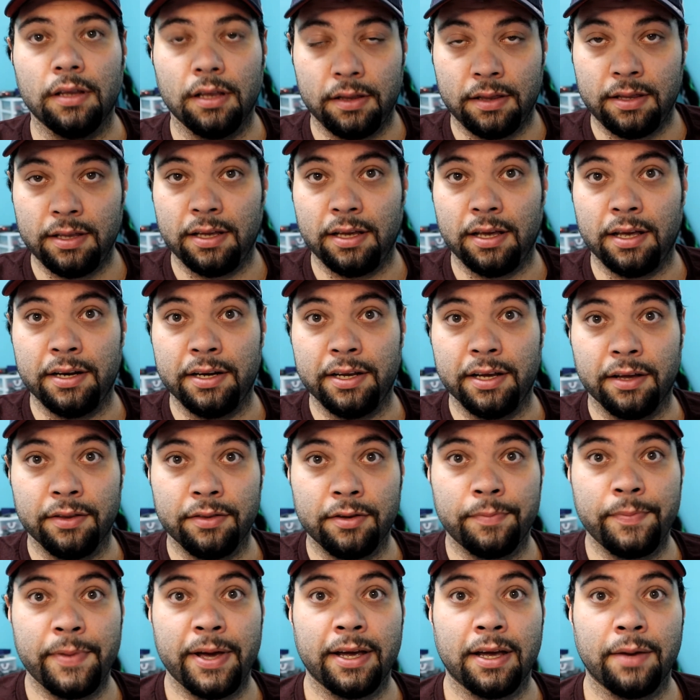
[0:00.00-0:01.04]
any
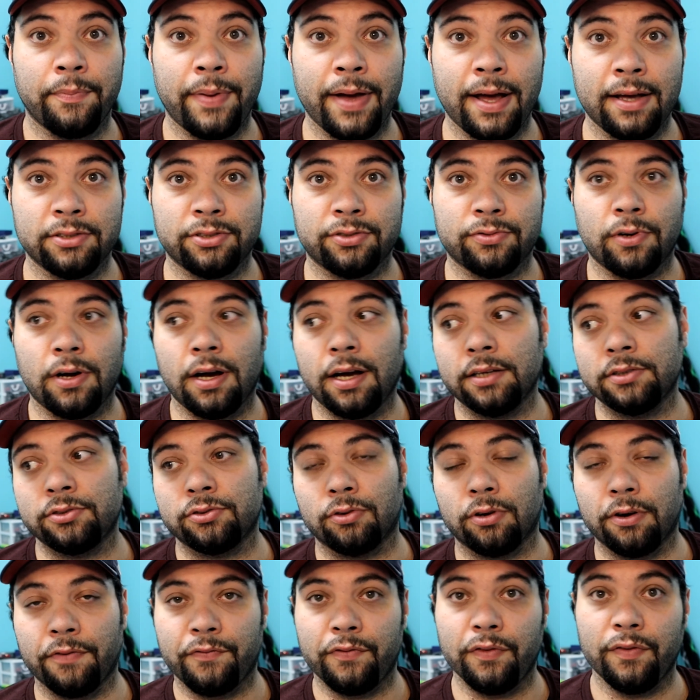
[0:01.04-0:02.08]
other Megabass rods,
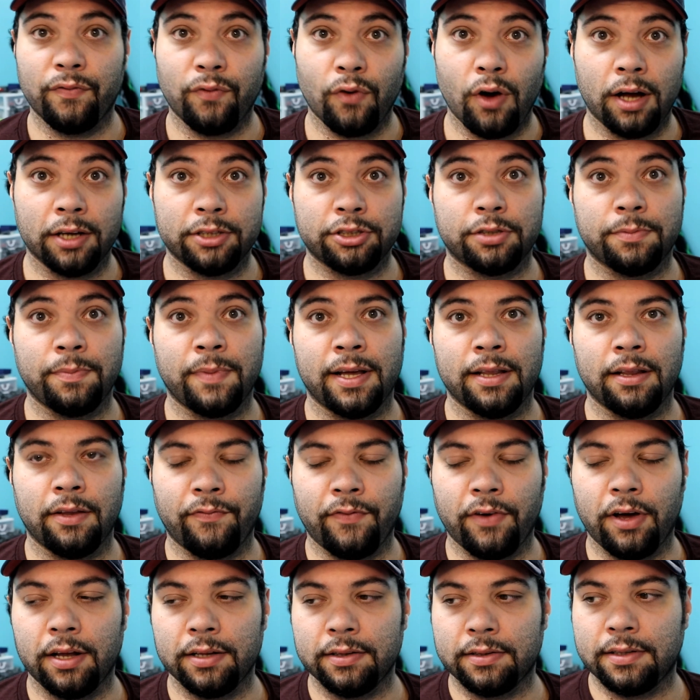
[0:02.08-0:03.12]
or if you've watched my
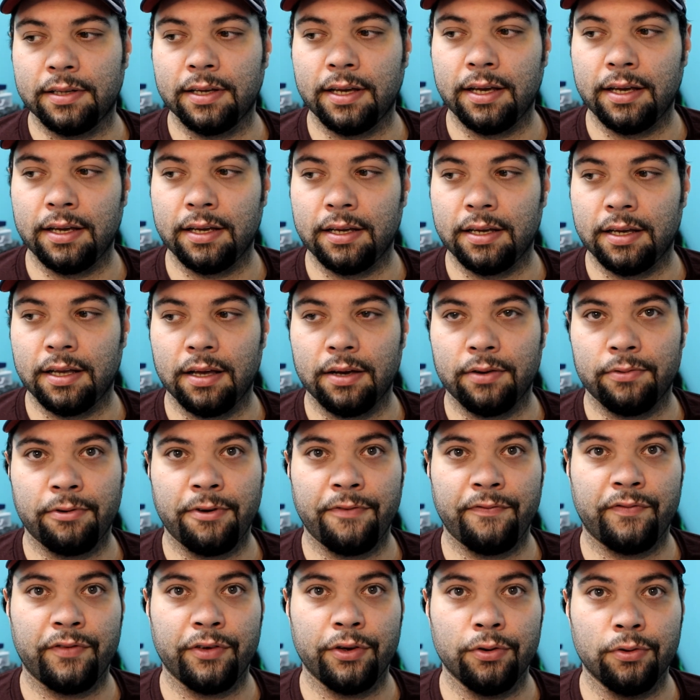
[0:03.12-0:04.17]
Levante
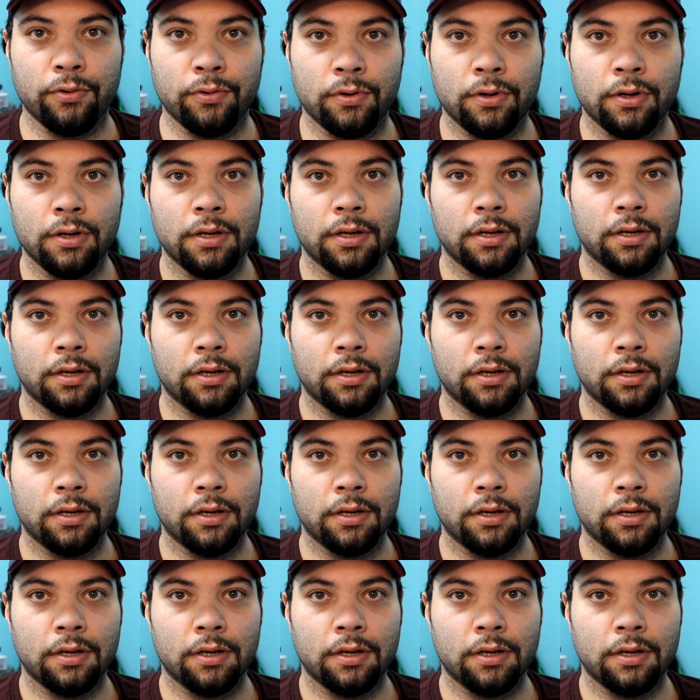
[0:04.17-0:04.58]
review,